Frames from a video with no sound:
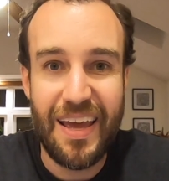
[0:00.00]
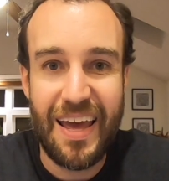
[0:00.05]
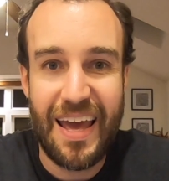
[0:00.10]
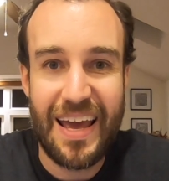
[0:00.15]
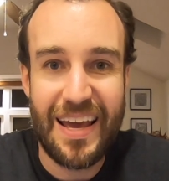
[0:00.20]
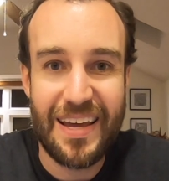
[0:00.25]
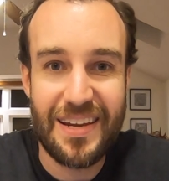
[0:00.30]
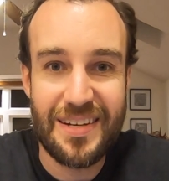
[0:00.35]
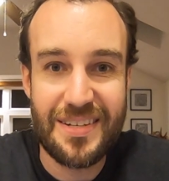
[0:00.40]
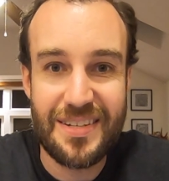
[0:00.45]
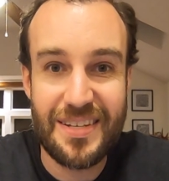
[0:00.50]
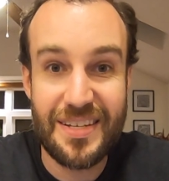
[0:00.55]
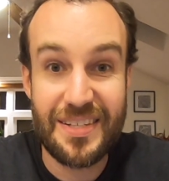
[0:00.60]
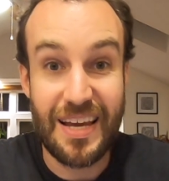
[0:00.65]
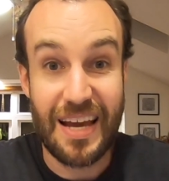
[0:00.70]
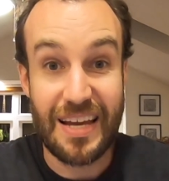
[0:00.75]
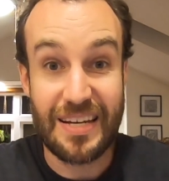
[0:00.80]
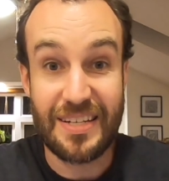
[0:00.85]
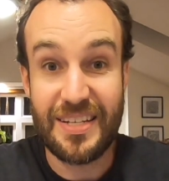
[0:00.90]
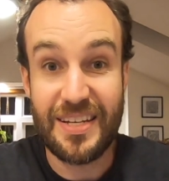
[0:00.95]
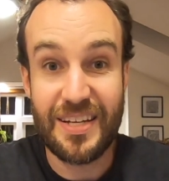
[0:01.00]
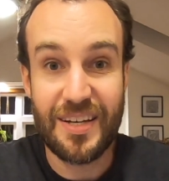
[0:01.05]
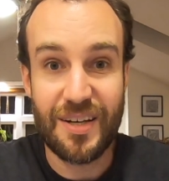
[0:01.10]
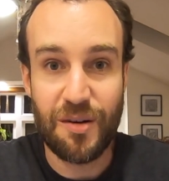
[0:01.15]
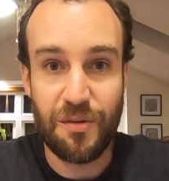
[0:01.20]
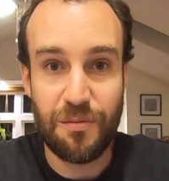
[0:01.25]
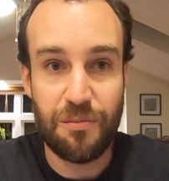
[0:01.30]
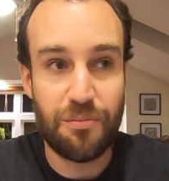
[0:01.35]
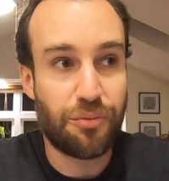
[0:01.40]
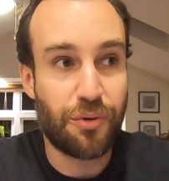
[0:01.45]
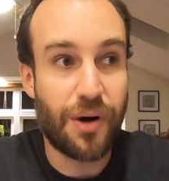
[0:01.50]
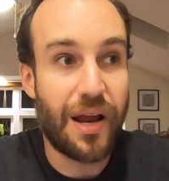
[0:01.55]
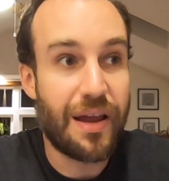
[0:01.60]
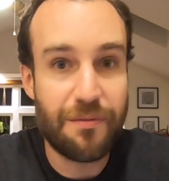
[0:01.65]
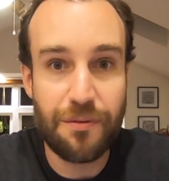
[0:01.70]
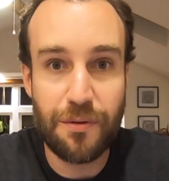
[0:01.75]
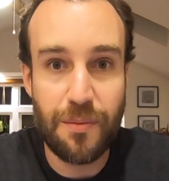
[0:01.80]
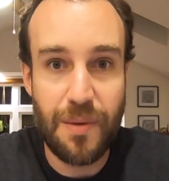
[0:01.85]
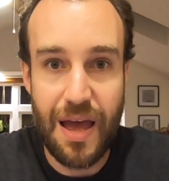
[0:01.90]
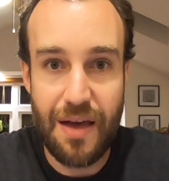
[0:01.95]
And this idea of bread
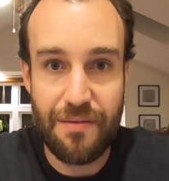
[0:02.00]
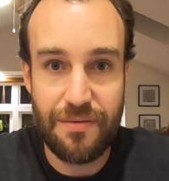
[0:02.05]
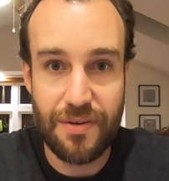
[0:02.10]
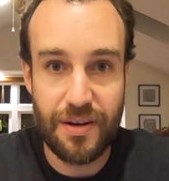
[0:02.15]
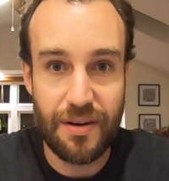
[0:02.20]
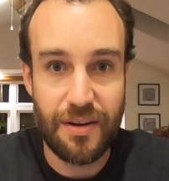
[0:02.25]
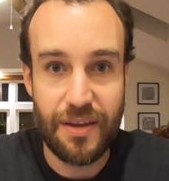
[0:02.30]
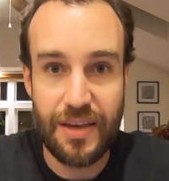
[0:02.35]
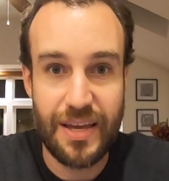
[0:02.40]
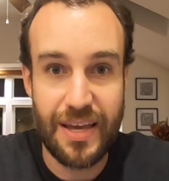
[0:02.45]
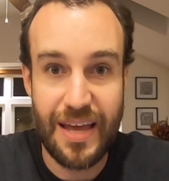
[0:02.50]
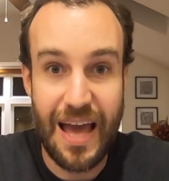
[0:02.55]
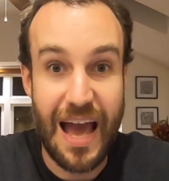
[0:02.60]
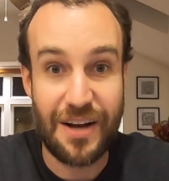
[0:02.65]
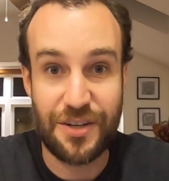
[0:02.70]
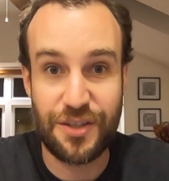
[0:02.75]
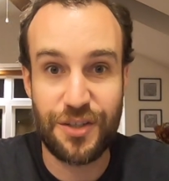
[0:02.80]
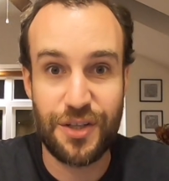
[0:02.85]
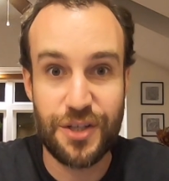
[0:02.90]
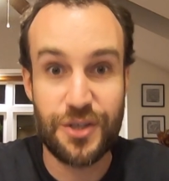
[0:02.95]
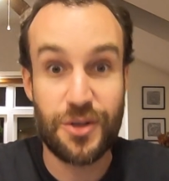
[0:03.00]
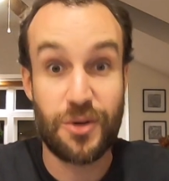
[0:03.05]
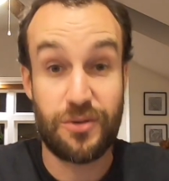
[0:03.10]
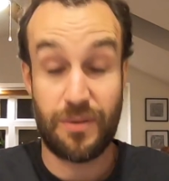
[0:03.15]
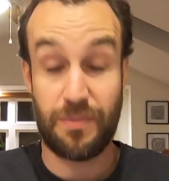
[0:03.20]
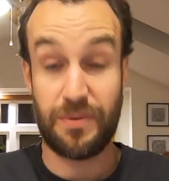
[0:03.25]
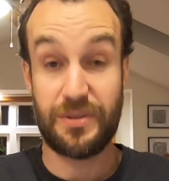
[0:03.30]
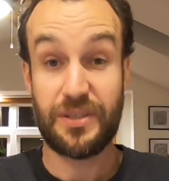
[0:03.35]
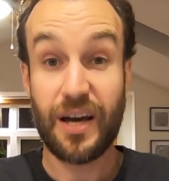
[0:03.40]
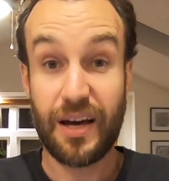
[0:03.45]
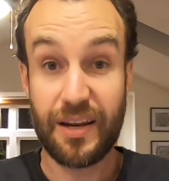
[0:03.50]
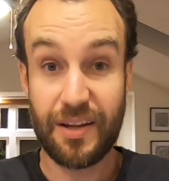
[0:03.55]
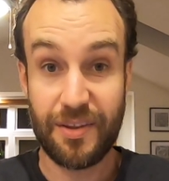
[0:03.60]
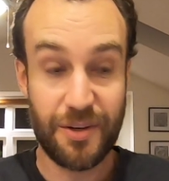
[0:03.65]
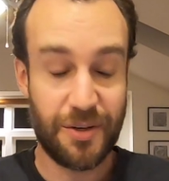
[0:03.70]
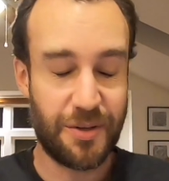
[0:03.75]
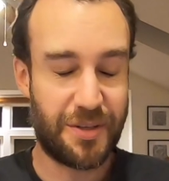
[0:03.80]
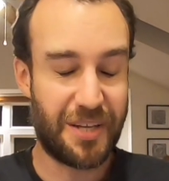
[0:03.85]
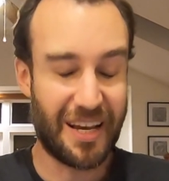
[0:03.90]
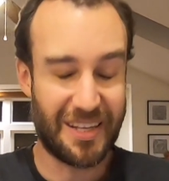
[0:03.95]
from heaven, it actually shows up a ton in the
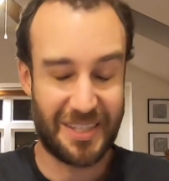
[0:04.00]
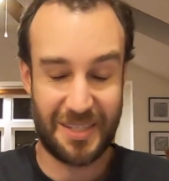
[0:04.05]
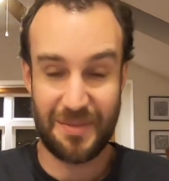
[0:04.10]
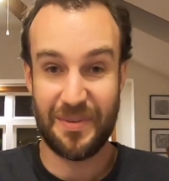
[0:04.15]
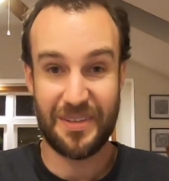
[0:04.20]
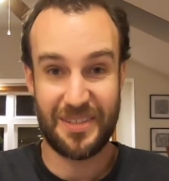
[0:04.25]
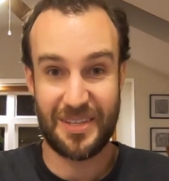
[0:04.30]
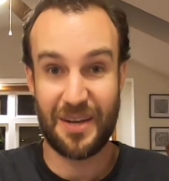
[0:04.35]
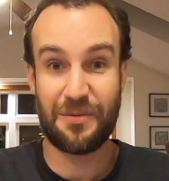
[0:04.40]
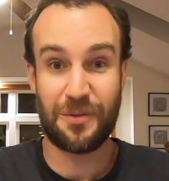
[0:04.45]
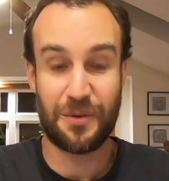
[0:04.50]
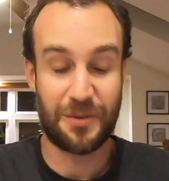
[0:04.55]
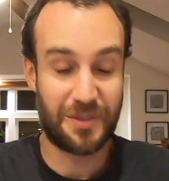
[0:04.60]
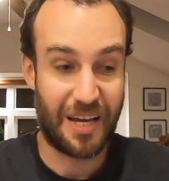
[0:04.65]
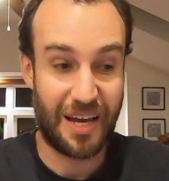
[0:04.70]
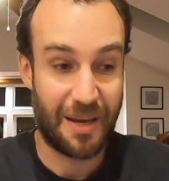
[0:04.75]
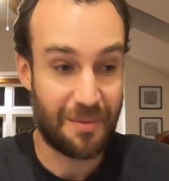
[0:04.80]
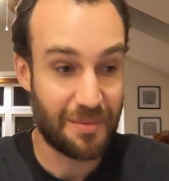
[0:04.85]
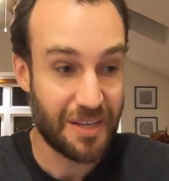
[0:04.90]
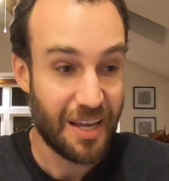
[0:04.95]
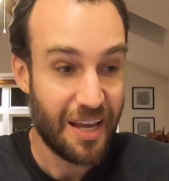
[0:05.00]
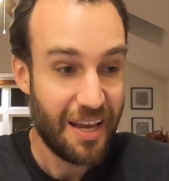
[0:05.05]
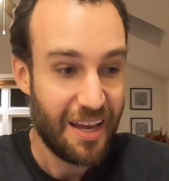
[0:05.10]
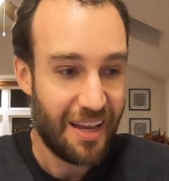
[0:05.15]
New Testament, several times.